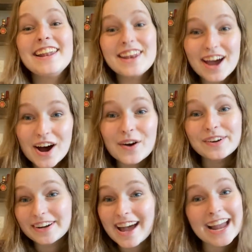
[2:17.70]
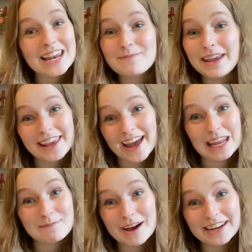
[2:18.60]
no, you're not gonna make
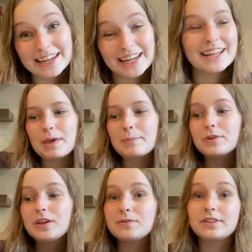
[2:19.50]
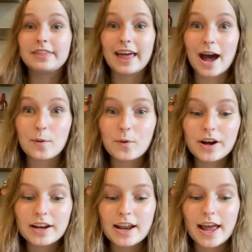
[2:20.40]
any money. People use that
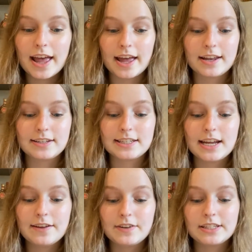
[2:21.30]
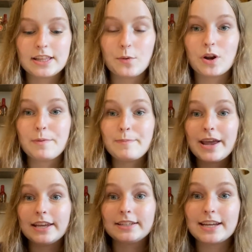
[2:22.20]
one, and if it's they wanna be
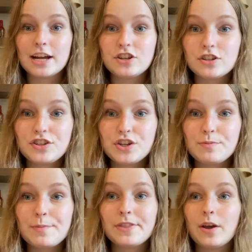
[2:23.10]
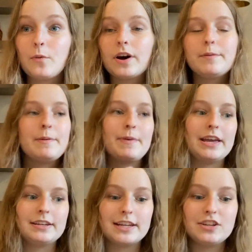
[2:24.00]
paid attention to, maybe they wanna be
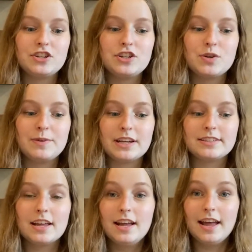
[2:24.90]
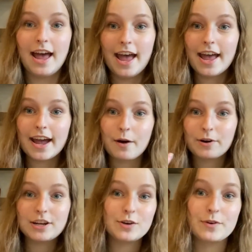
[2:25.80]
paid attention to because, hey, I
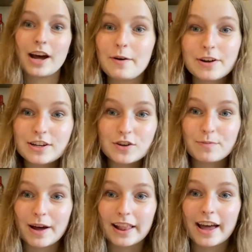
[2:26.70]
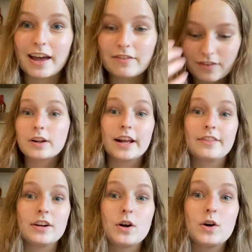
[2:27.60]
wanna do what I wanna do with my life, or like
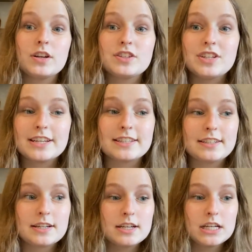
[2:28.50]
their goal is just